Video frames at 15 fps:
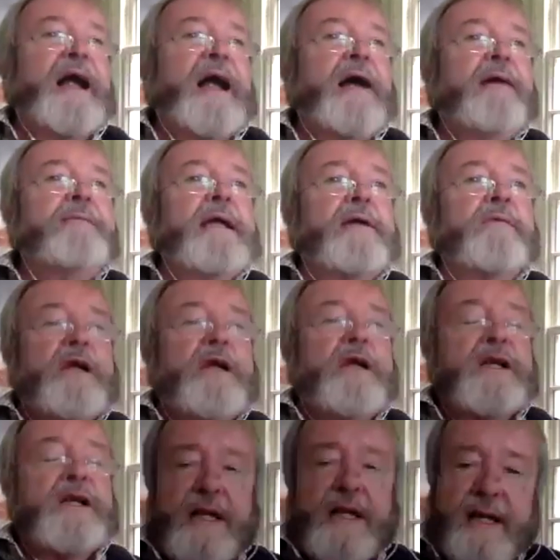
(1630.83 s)
um, in
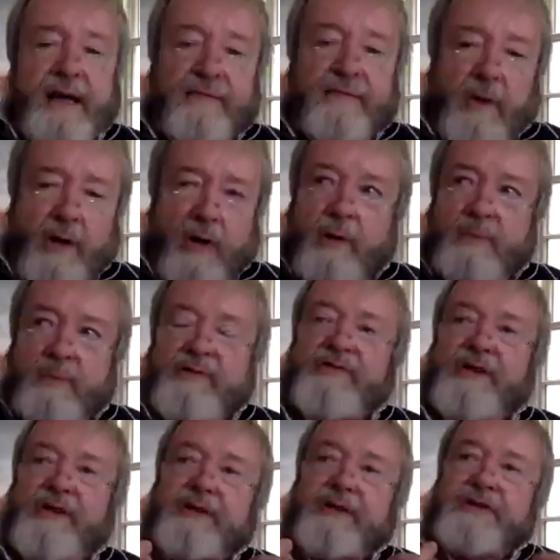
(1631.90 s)
which they have
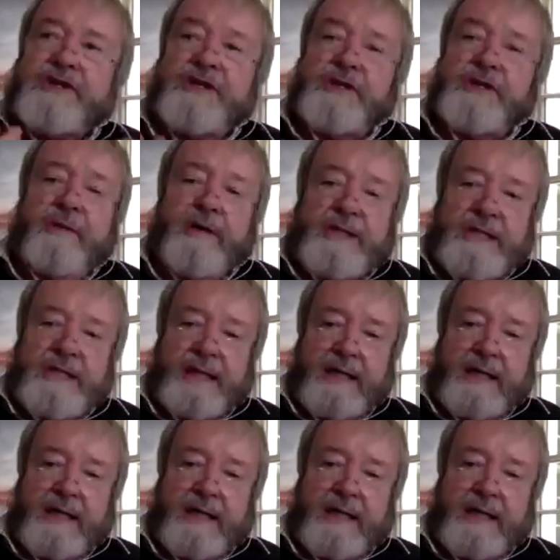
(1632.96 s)
obviously intuited,